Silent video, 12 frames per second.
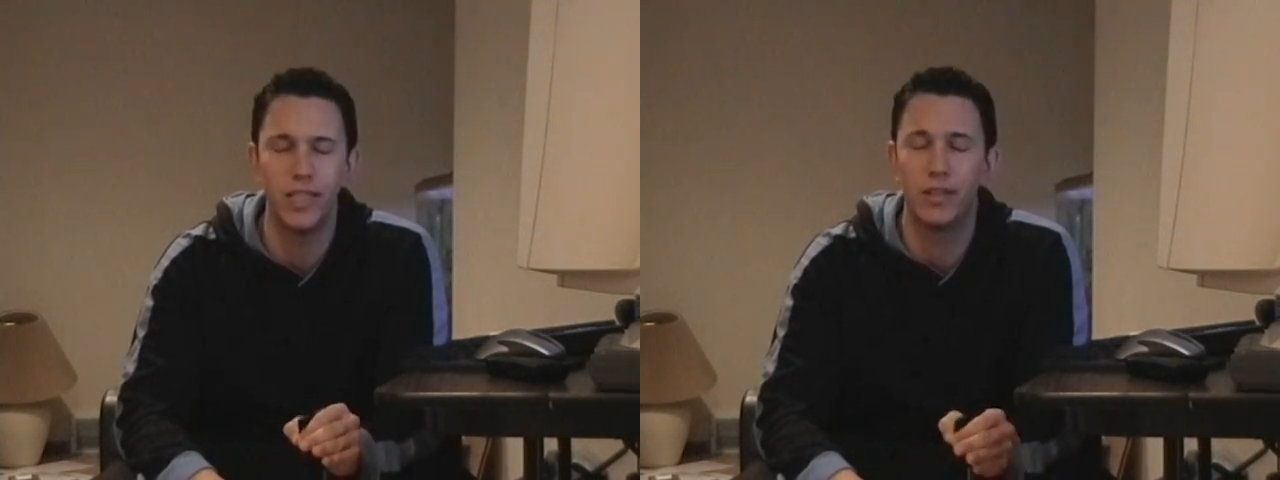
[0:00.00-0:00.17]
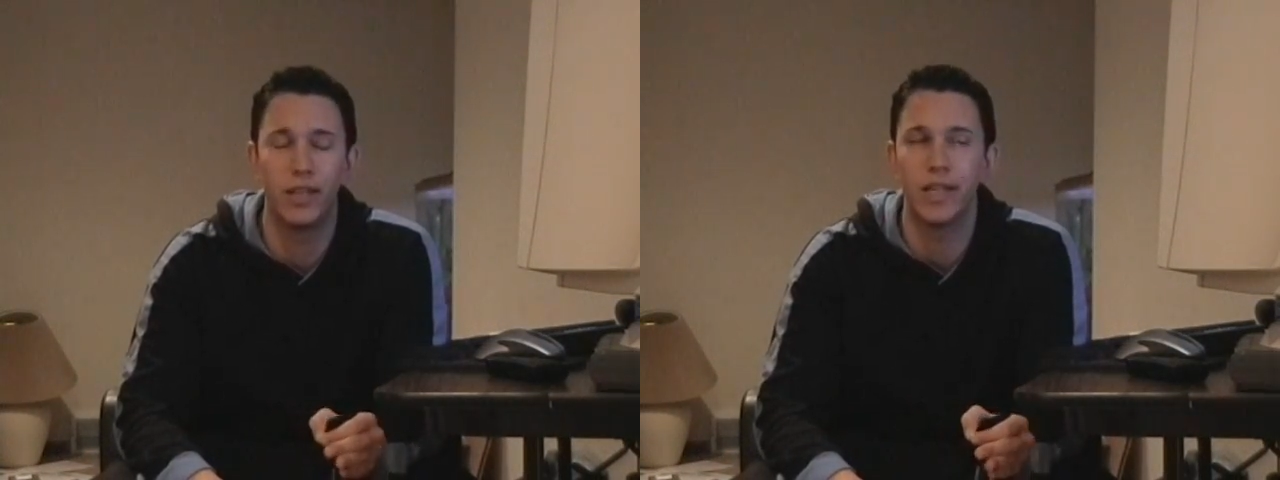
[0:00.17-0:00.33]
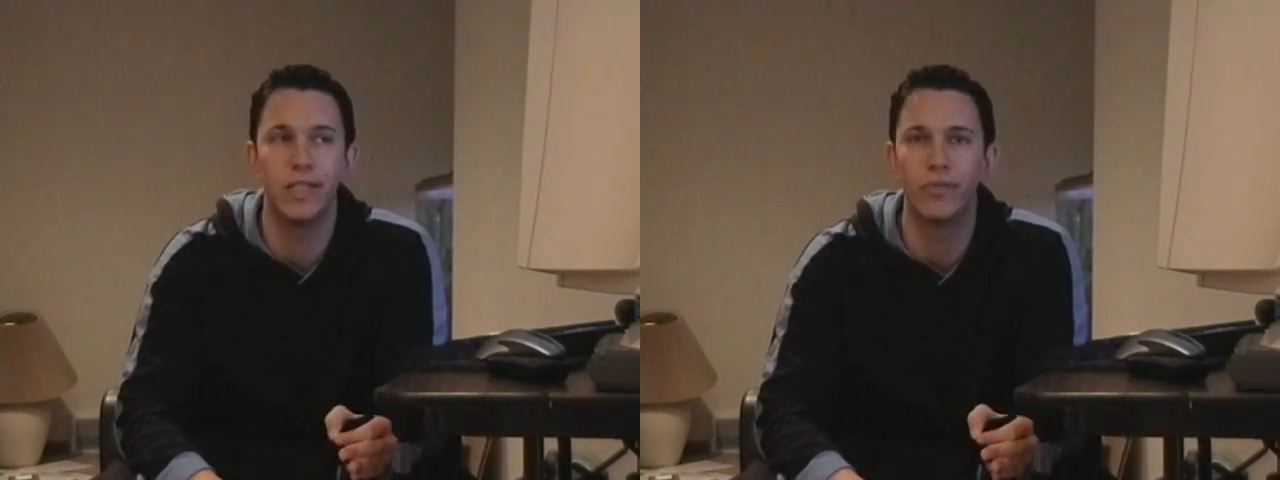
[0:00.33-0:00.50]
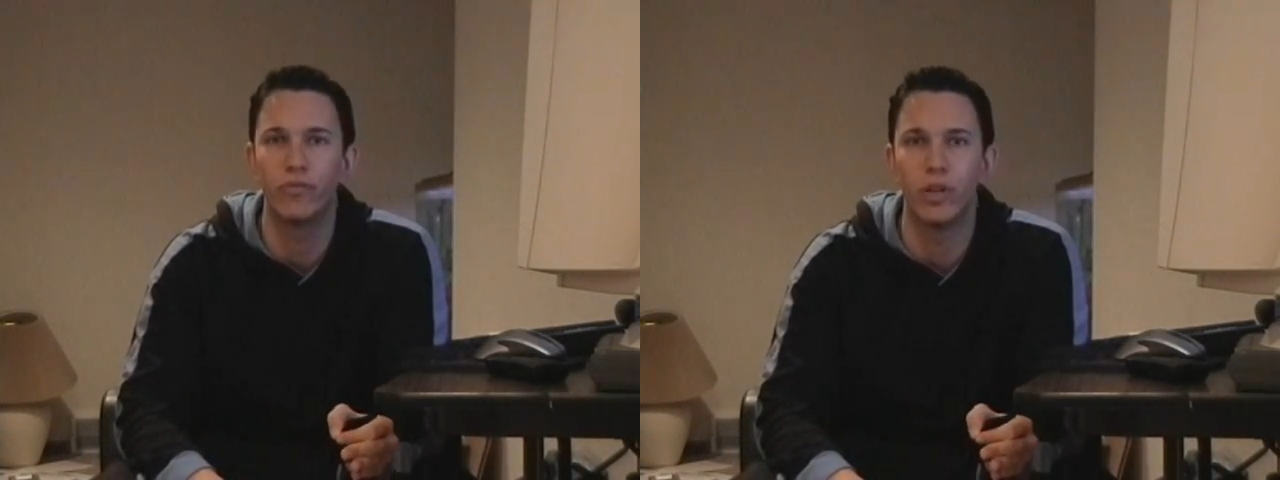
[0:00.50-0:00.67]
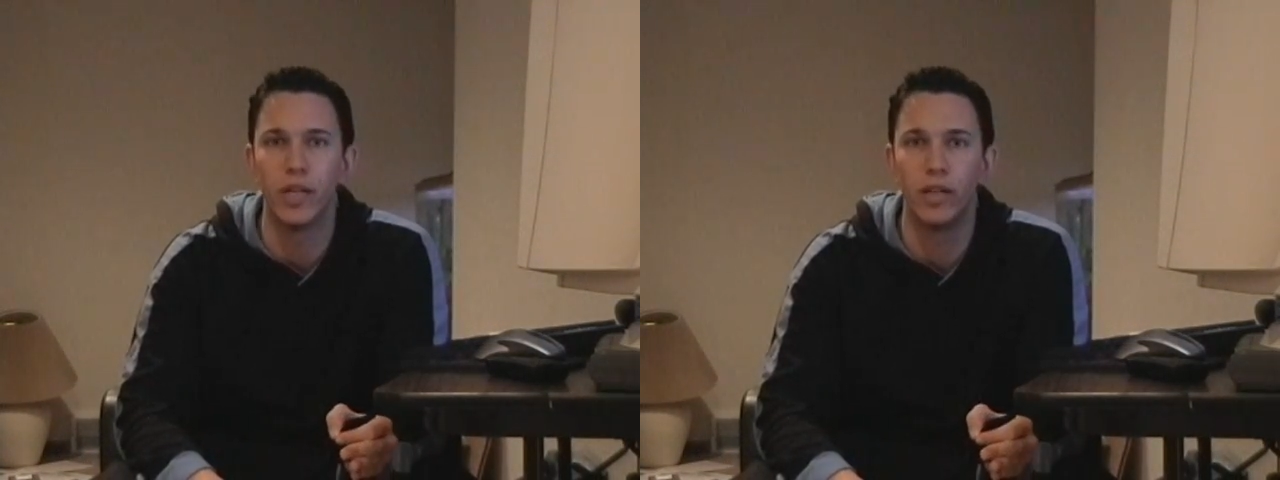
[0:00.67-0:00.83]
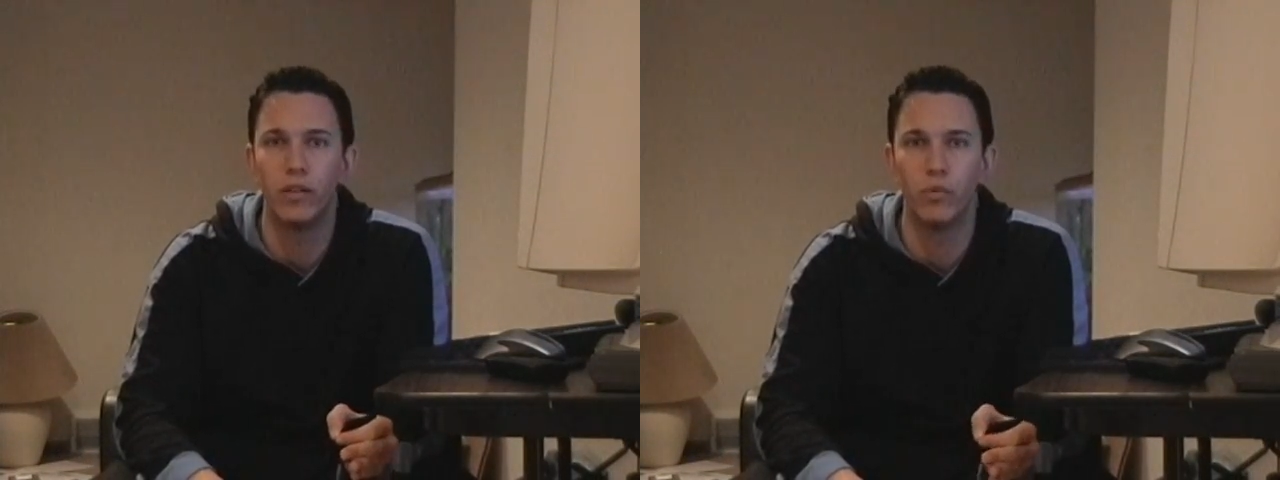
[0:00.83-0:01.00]
The kid's a
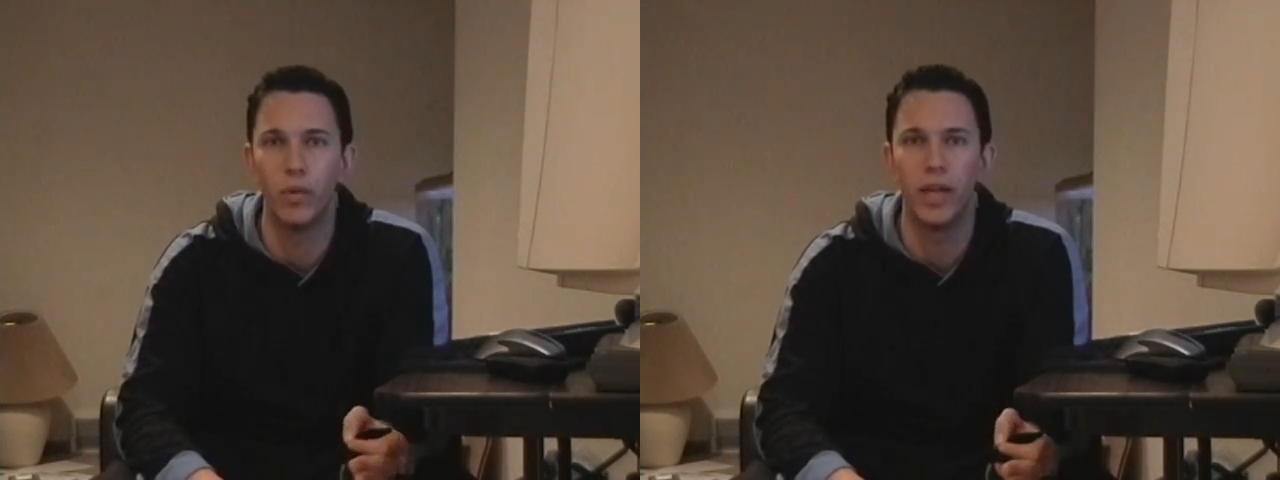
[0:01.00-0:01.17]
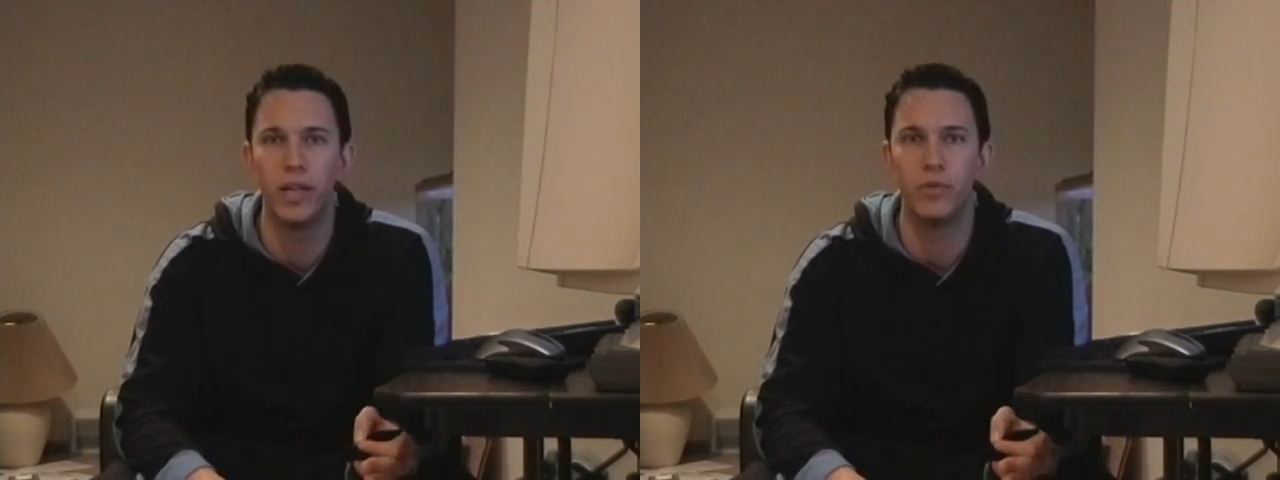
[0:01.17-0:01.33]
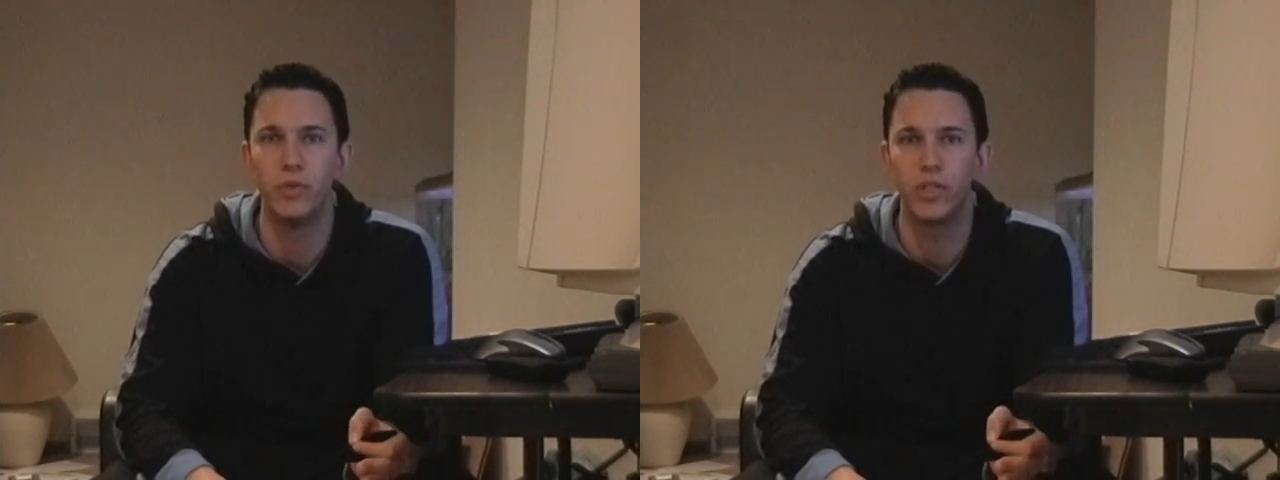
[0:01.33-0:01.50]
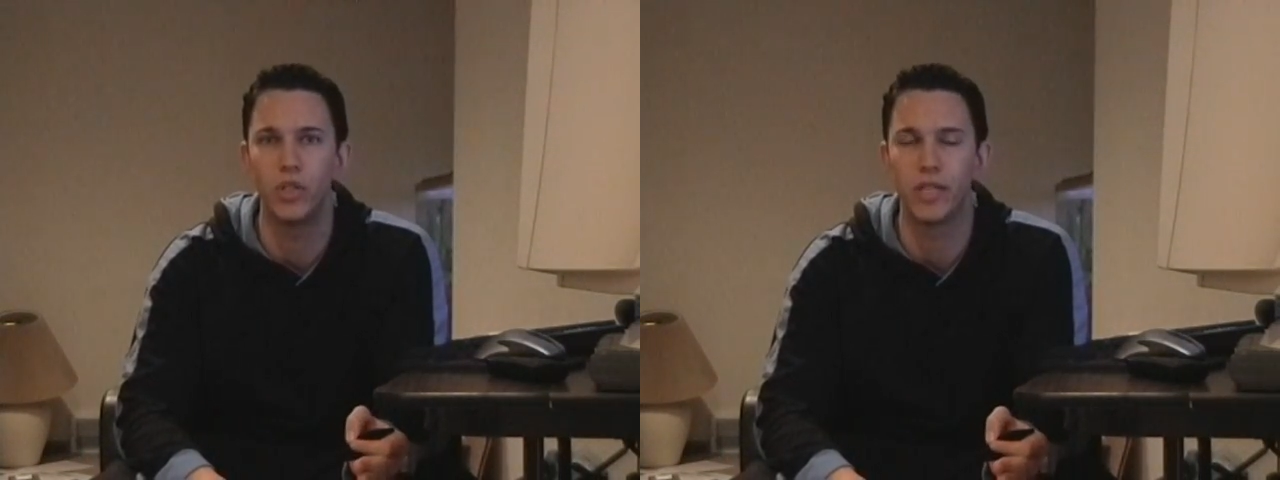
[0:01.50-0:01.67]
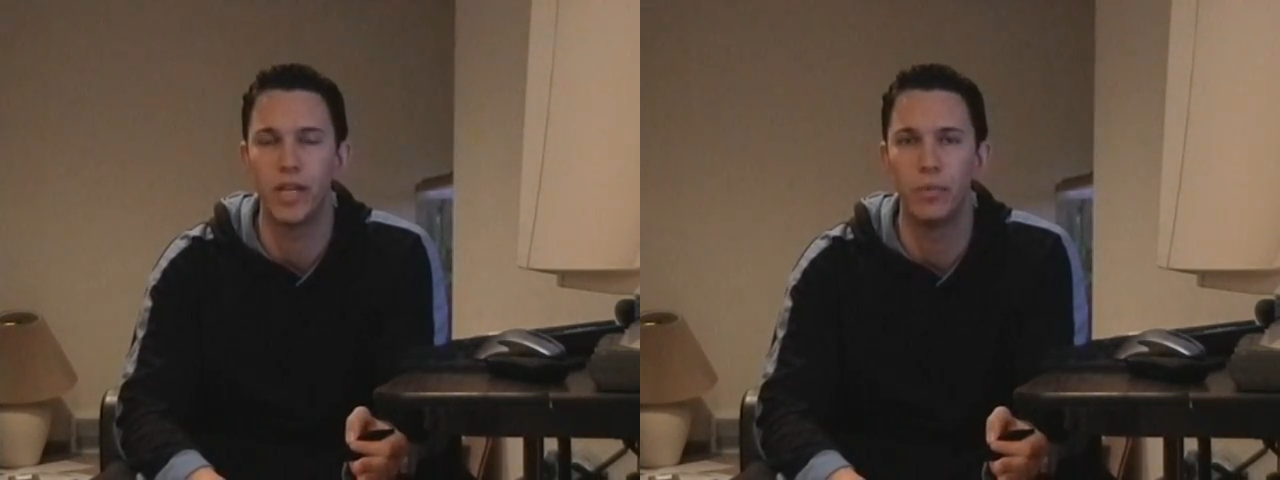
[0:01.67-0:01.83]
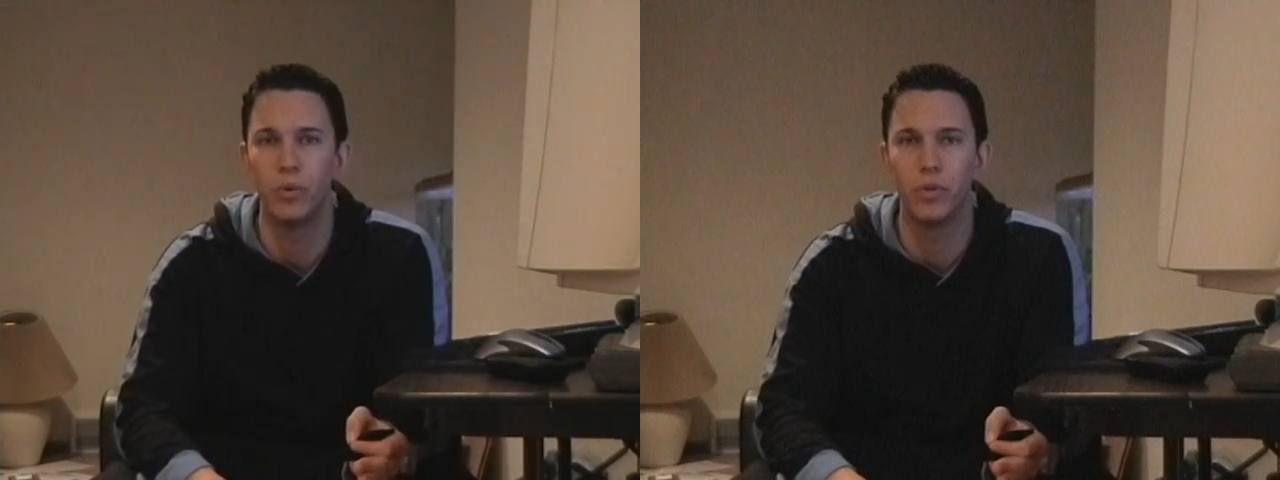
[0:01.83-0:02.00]
freak. The way he was just
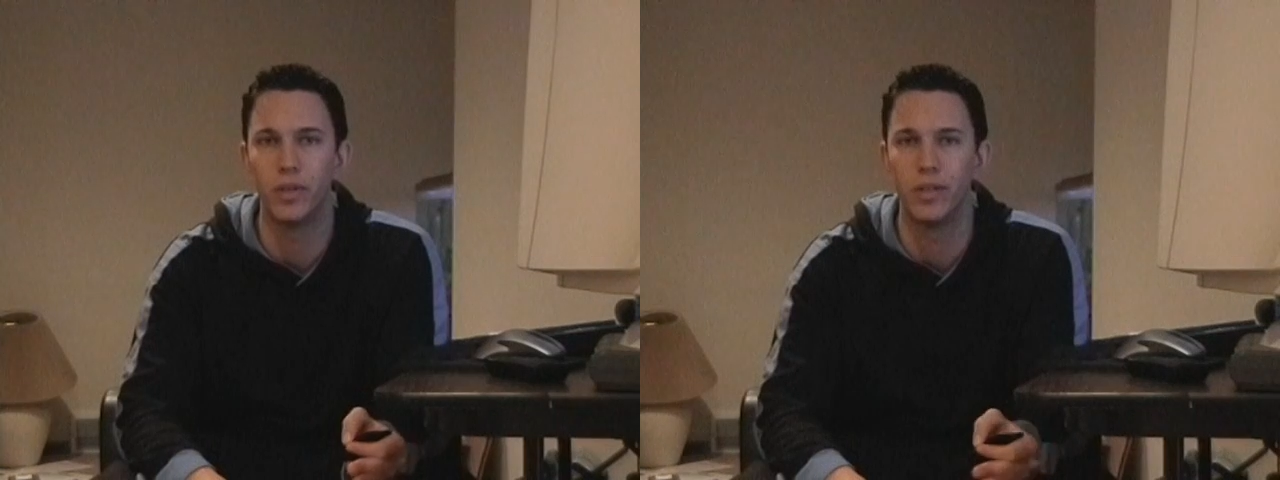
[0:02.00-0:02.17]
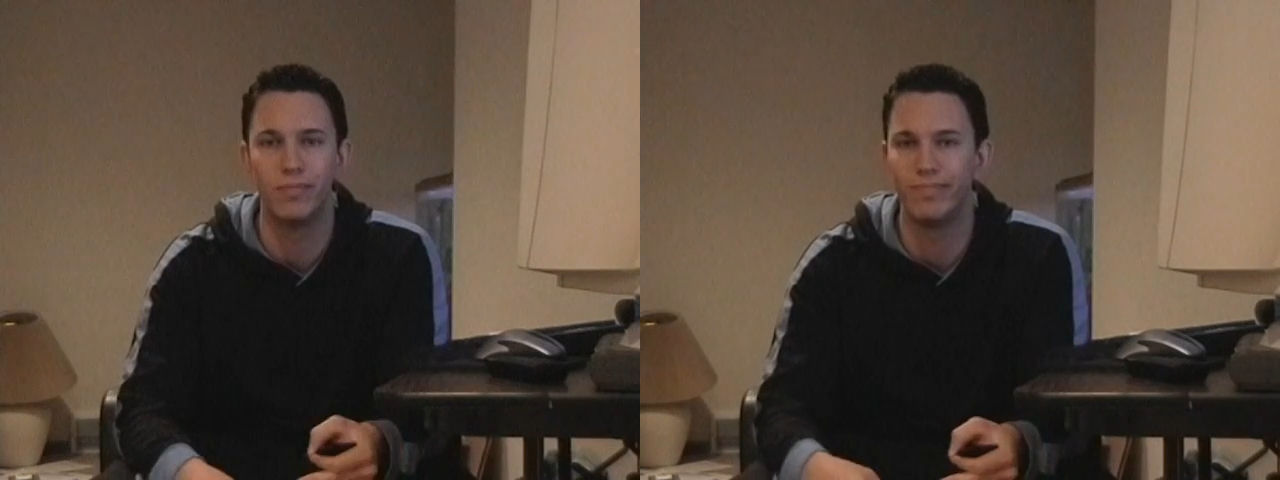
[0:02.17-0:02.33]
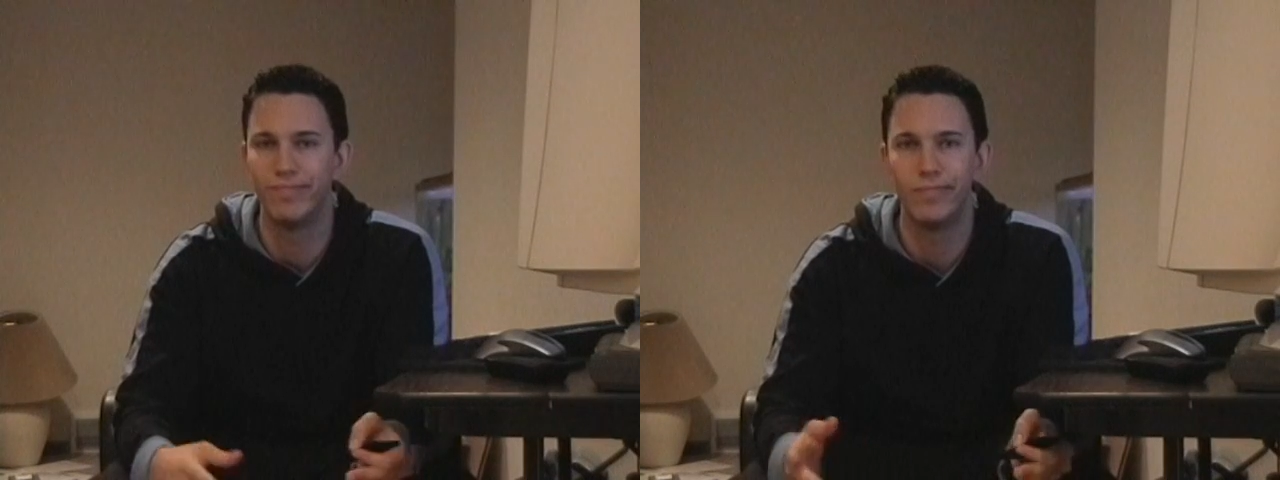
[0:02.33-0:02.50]
able to